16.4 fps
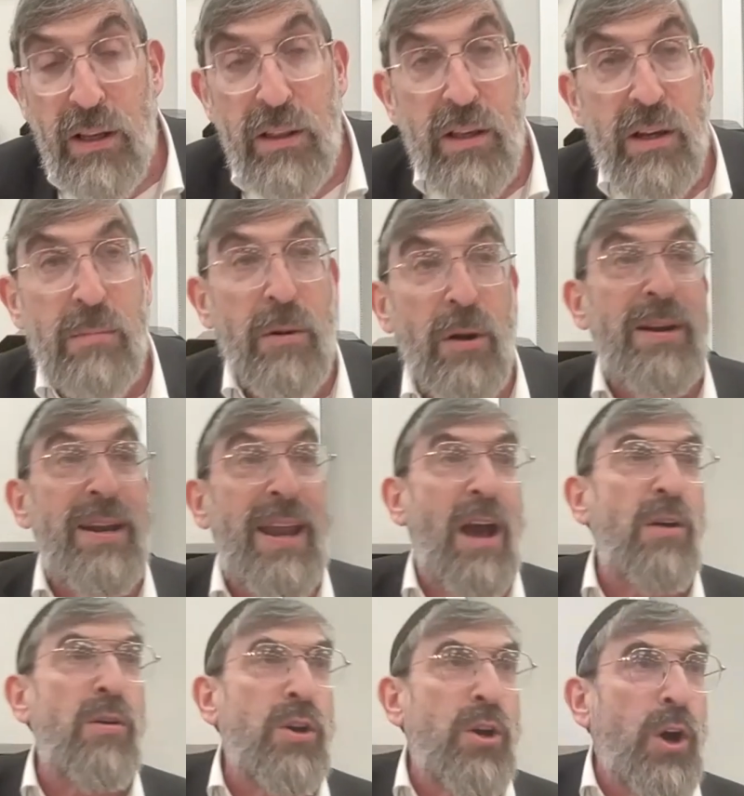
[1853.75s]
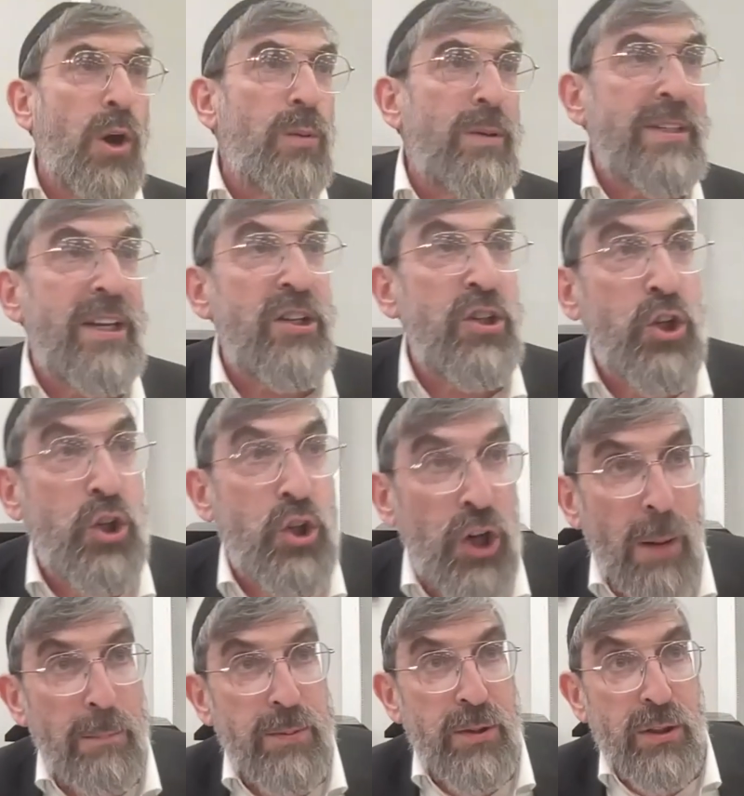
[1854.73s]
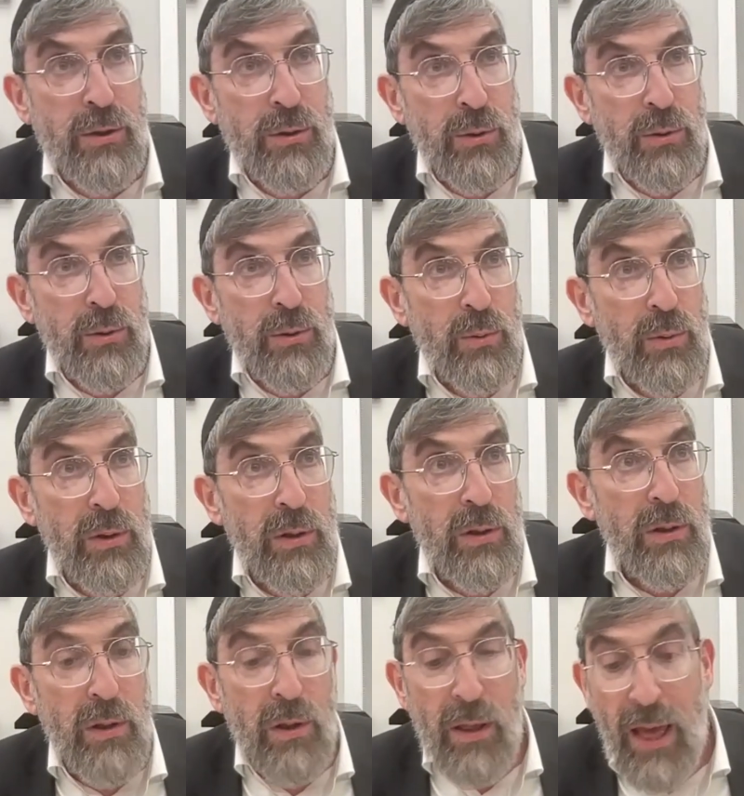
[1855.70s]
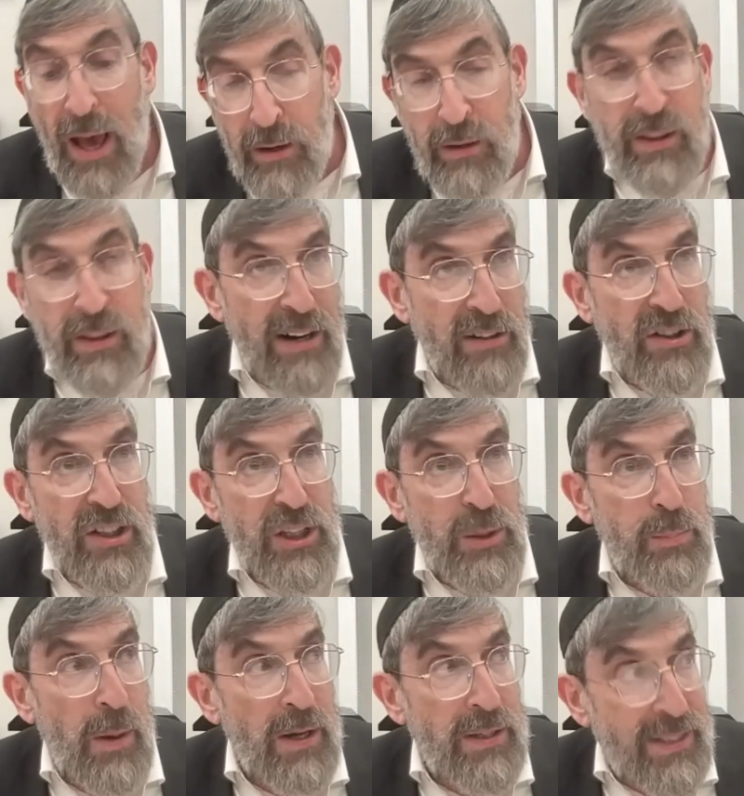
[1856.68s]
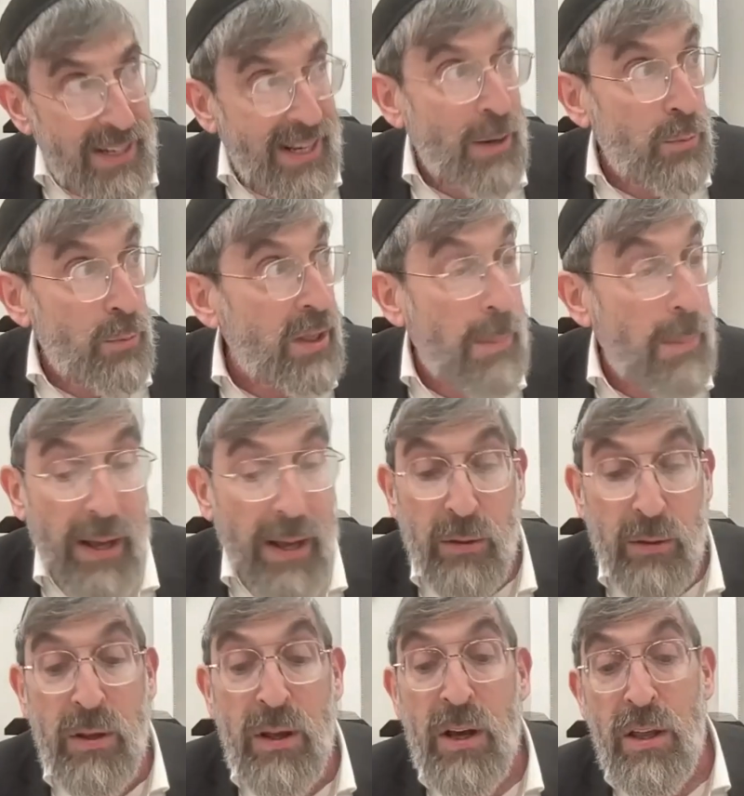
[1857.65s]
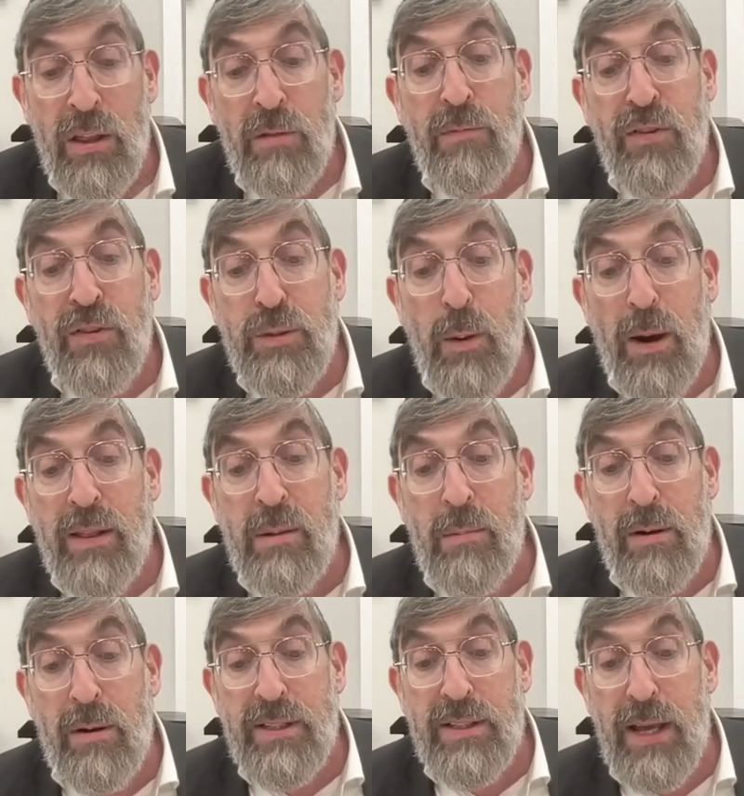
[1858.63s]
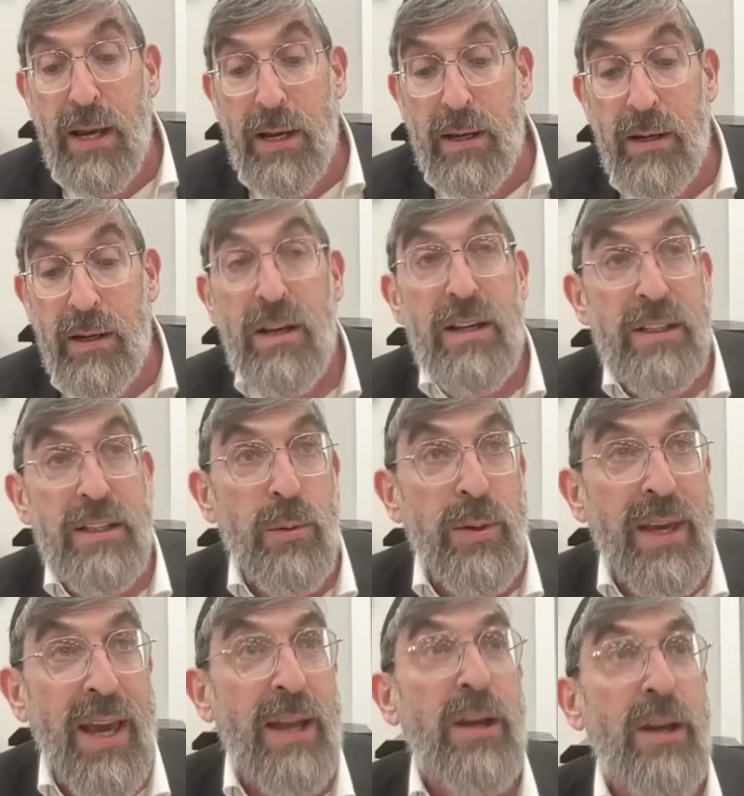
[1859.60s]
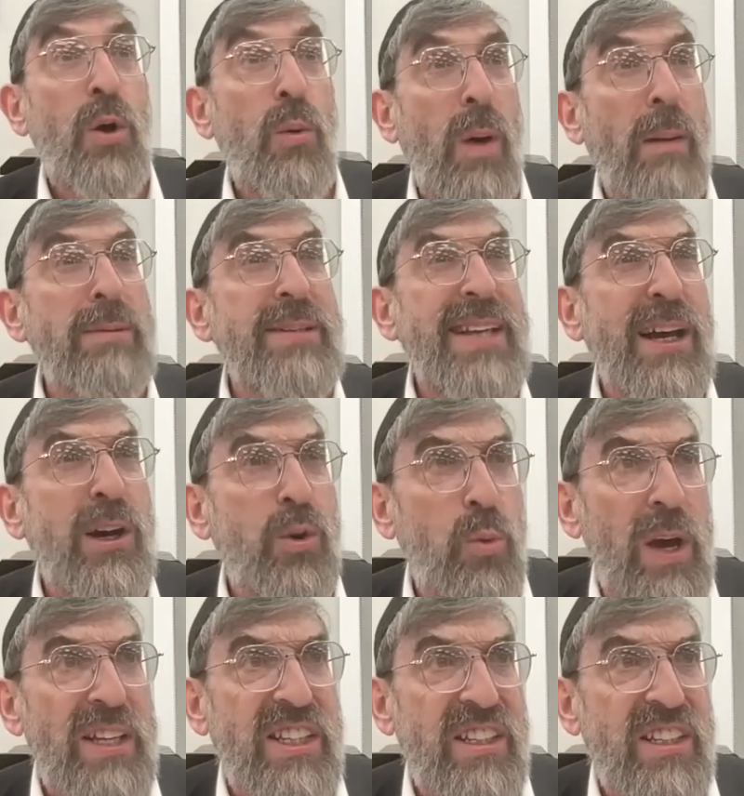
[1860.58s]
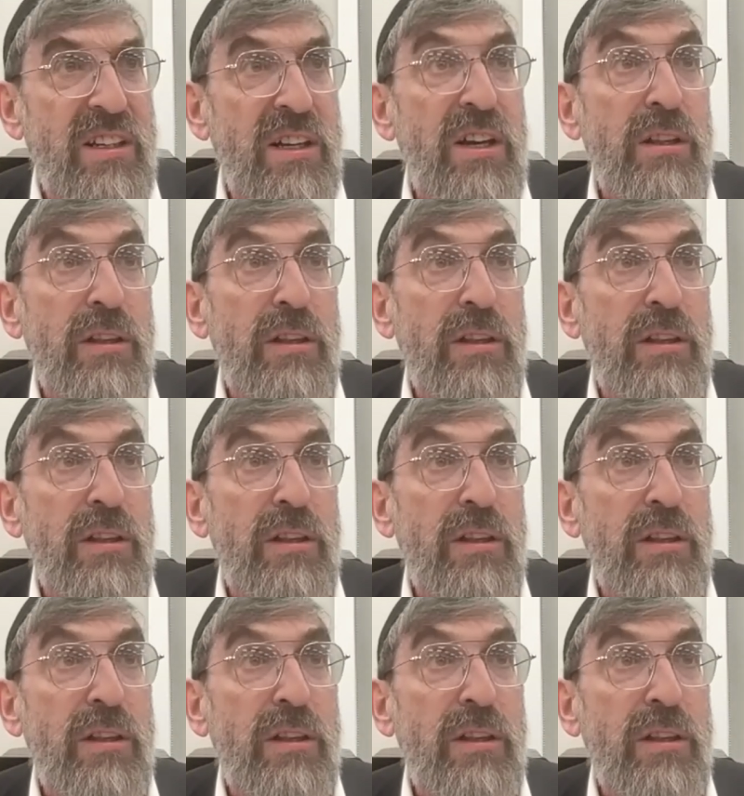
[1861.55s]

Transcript: The Gemara now goes and jumps to how to darshan this pasuk, and we'll get back to the first part of the Gemara in a second. So again, what was that quest?